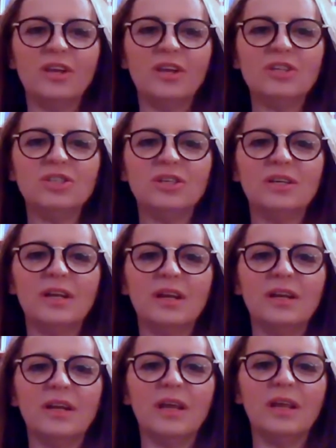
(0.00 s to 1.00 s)
question.
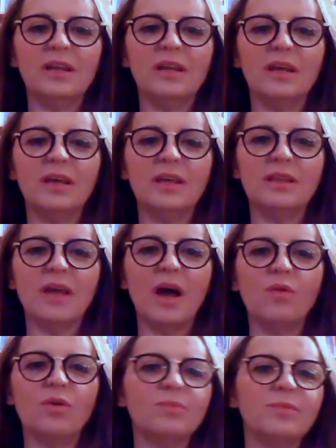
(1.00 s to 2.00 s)
And
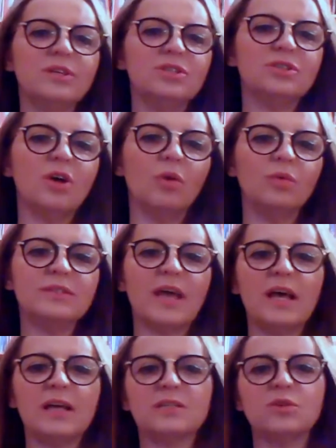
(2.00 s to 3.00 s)
our patient always
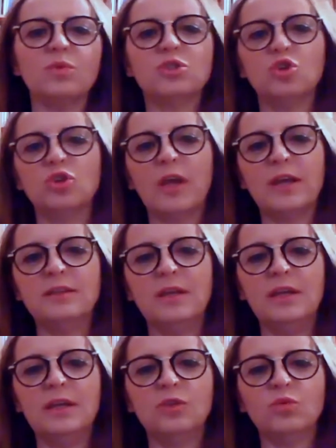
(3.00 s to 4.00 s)
ask, what should I
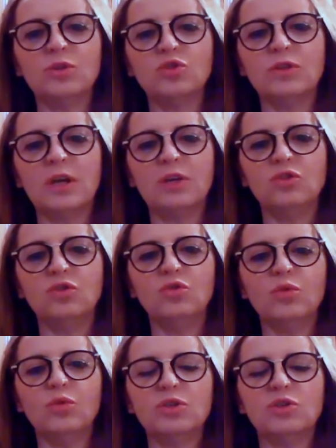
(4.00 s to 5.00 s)
eat? What should I
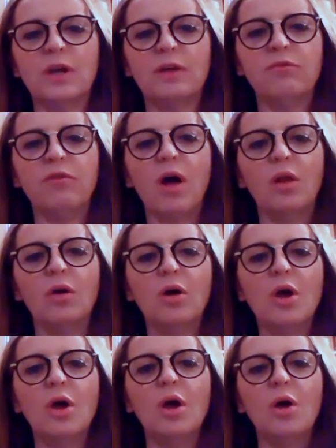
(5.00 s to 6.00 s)
do? What should I follow?
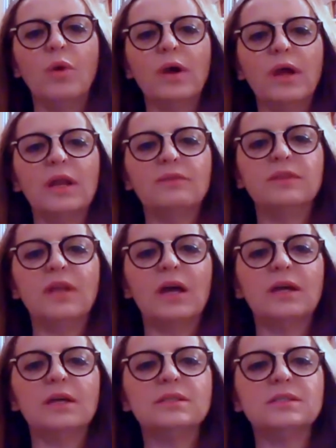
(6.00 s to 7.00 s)
What kind of
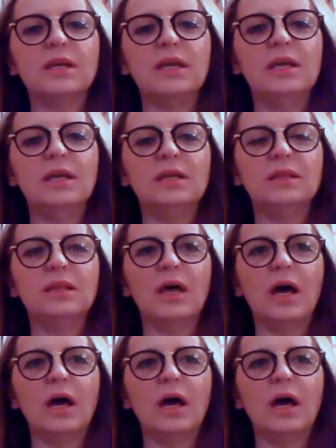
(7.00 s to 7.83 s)
diet? And,